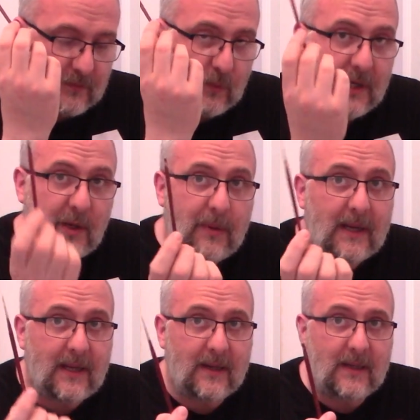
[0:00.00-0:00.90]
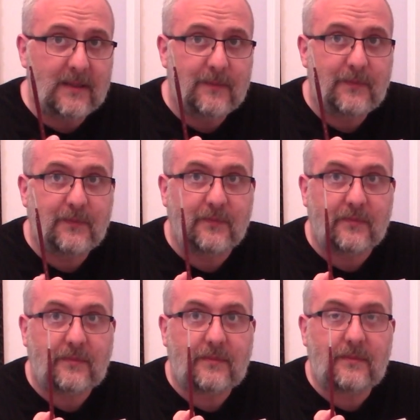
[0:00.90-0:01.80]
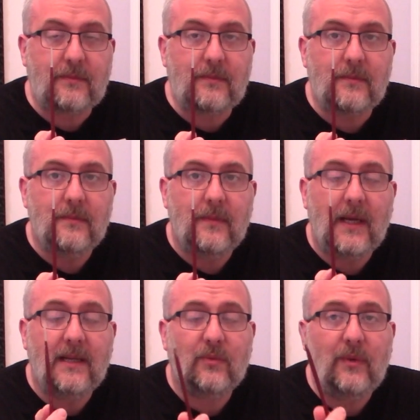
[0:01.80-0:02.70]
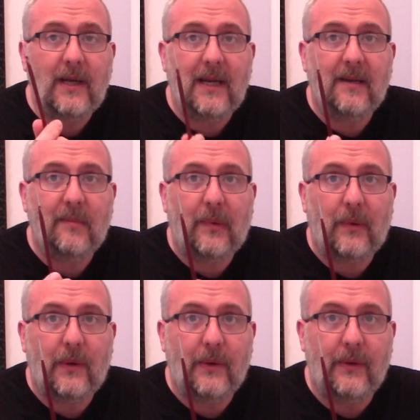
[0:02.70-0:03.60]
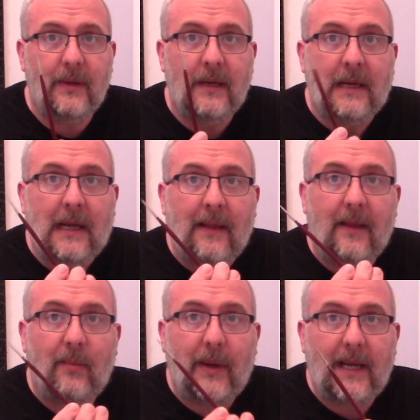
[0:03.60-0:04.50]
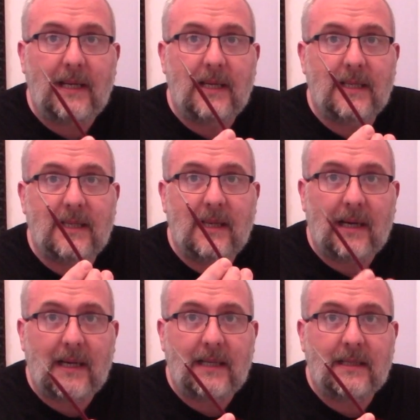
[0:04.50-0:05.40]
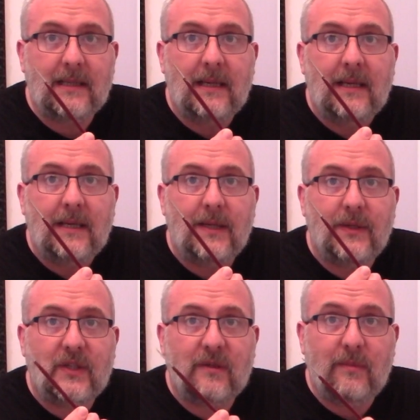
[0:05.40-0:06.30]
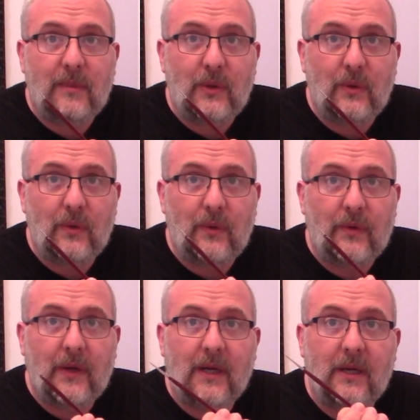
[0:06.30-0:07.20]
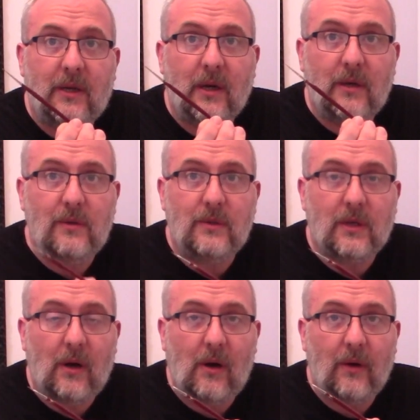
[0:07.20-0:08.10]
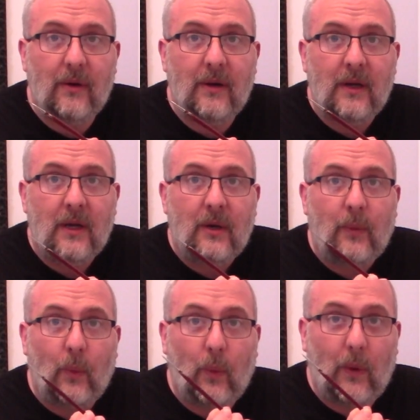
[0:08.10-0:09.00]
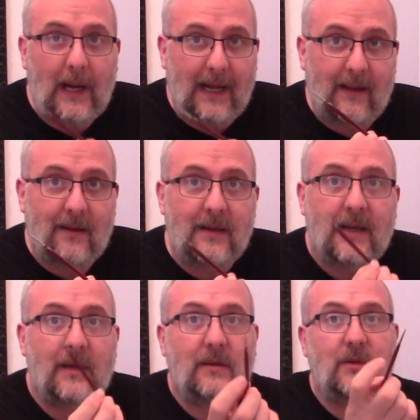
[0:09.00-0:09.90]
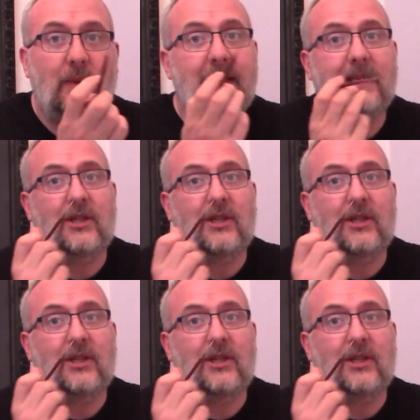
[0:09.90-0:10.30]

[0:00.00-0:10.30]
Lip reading: when you paint the eyes, it's really important that the paint is nice and smooth and goes on well. And a good way to